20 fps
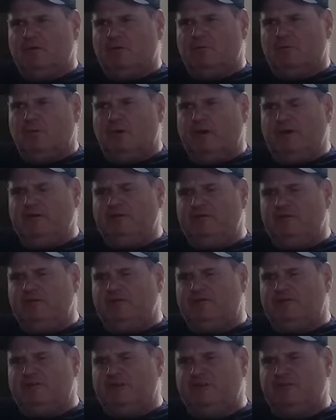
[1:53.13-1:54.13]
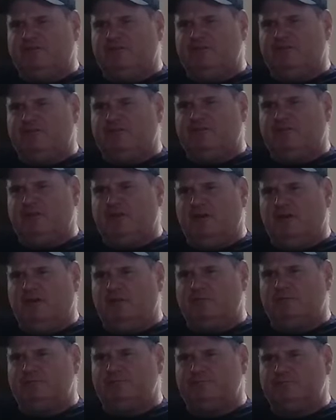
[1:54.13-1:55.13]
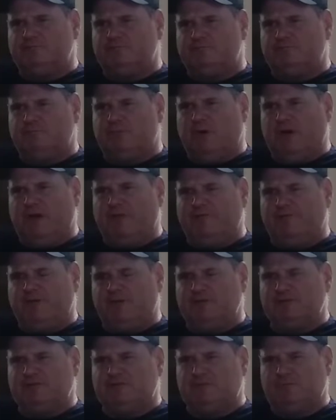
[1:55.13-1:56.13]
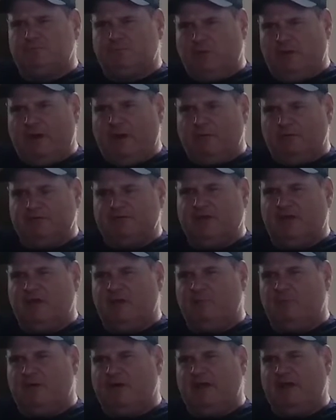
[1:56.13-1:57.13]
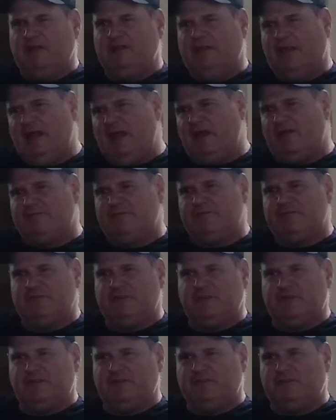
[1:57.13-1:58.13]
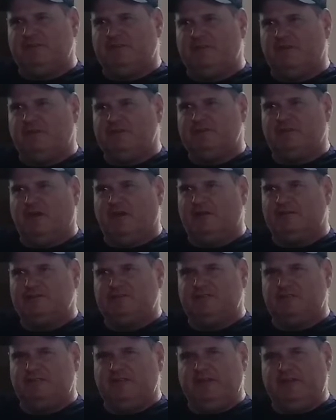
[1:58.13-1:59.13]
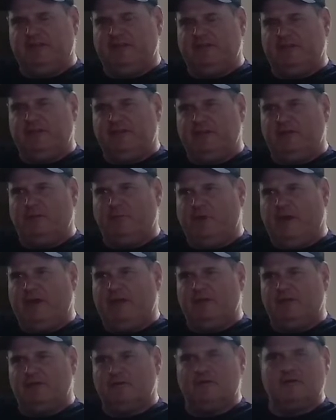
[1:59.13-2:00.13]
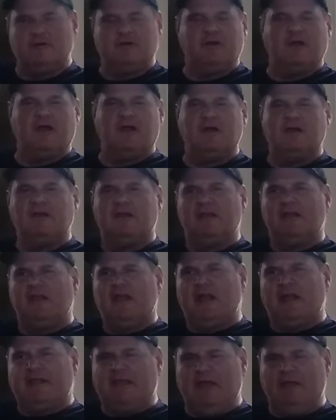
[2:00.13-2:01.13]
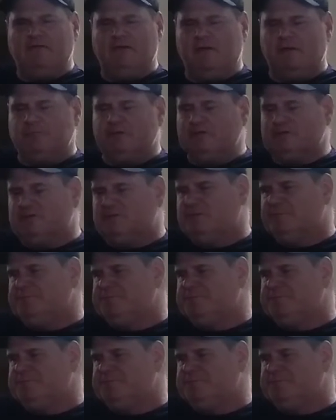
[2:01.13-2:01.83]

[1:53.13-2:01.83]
what did you see since, when I was there and when I left? And, he's always seeing irregular account numbers.